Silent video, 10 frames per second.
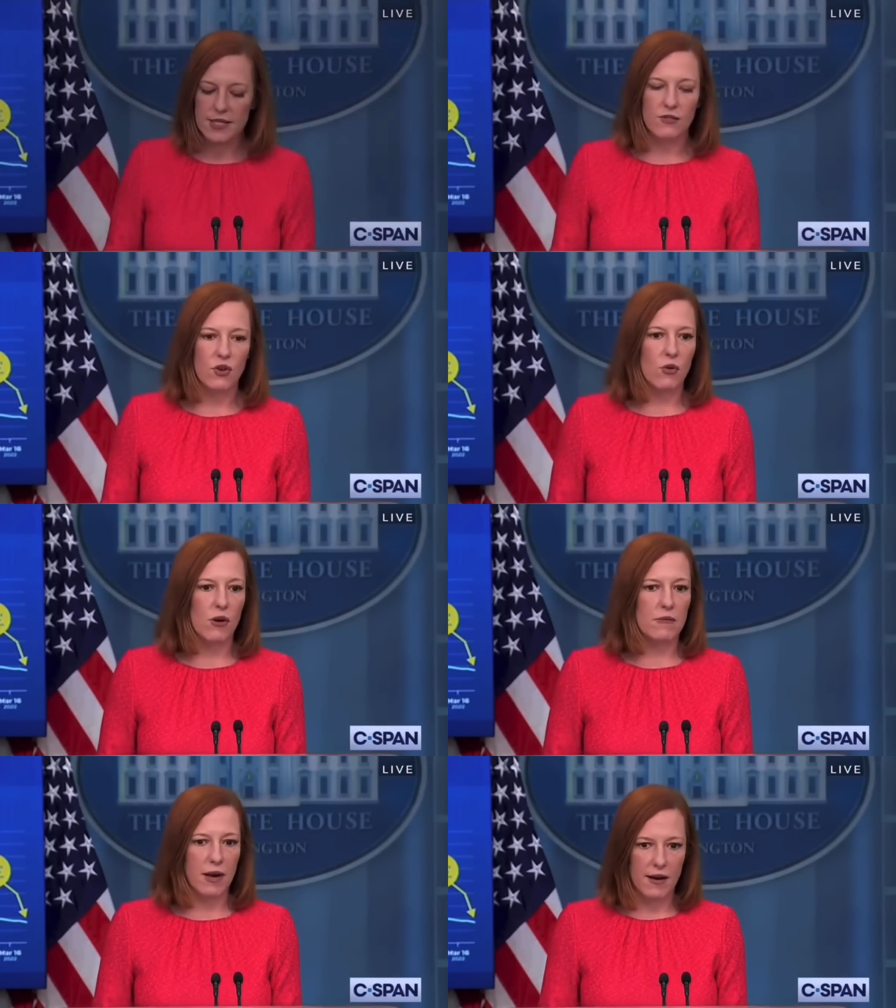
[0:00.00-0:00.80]
weeks,
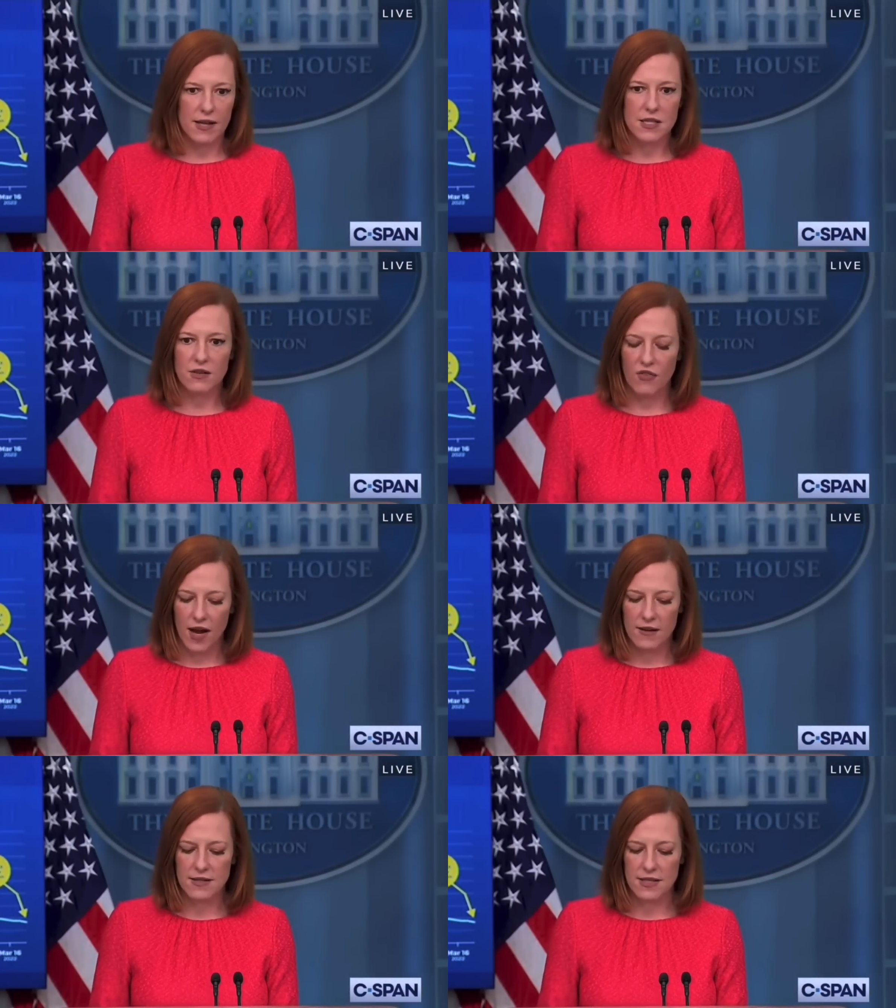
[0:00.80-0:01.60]
fewer Americans
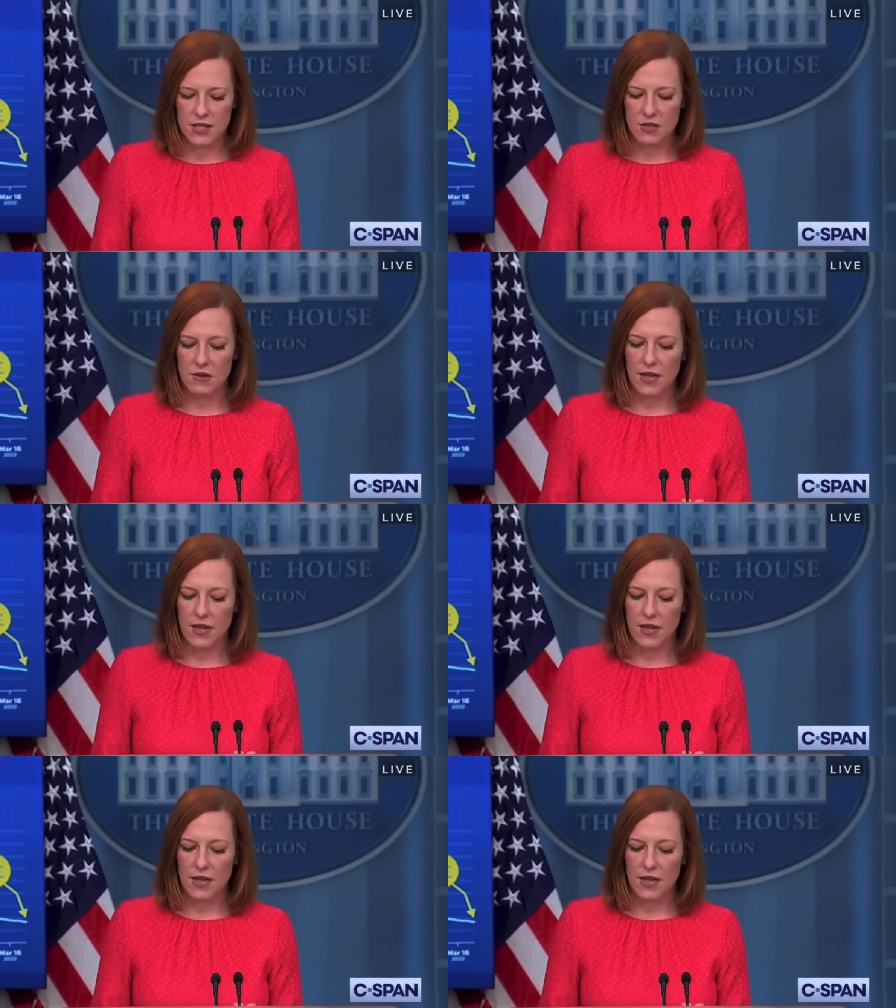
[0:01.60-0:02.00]
filed initial